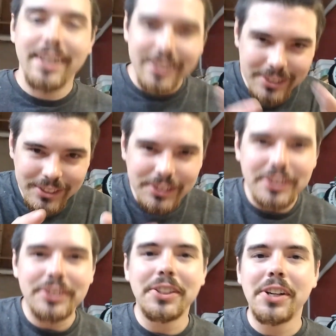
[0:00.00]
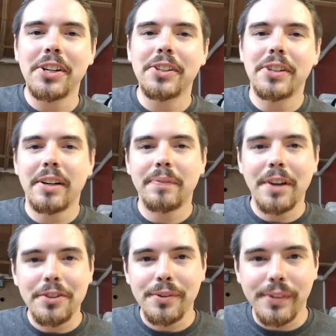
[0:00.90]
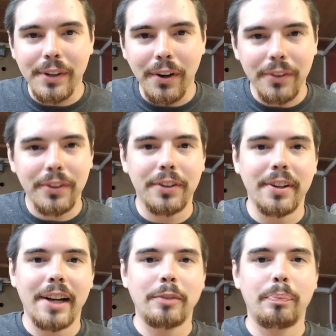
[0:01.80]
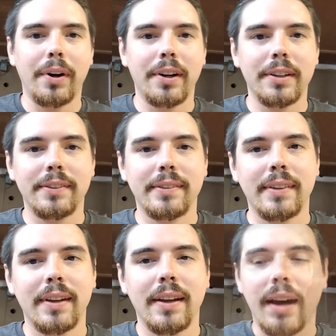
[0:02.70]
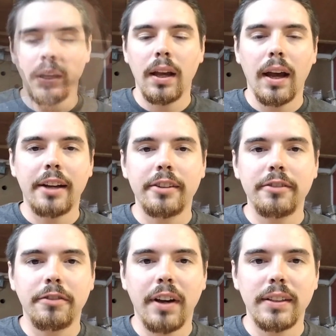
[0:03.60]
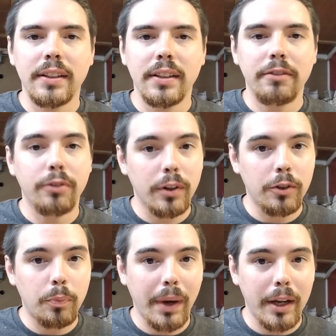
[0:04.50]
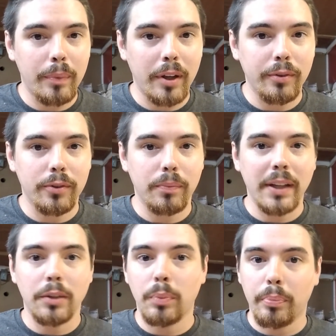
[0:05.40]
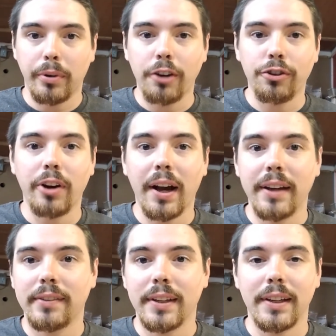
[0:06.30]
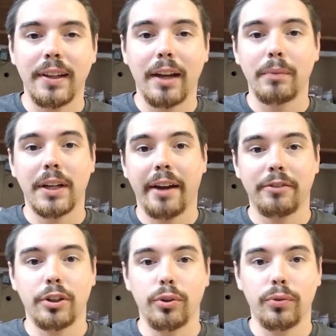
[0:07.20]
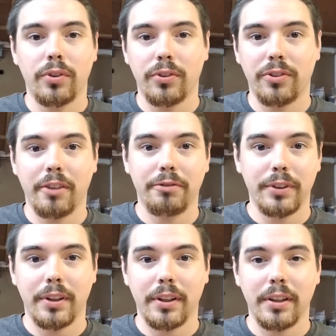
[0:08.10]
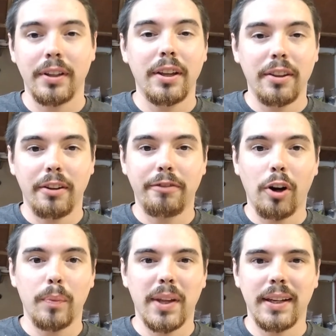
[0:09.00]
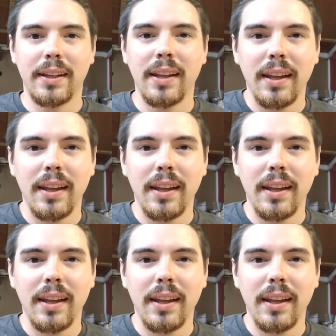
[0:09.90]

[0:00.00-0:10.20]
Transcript: Just so you know, I'm not using all the correct parts. I couldn't find any 4-inch pipe that was made to be pressurized, and I'm going to have to use the stuff with the foam in it.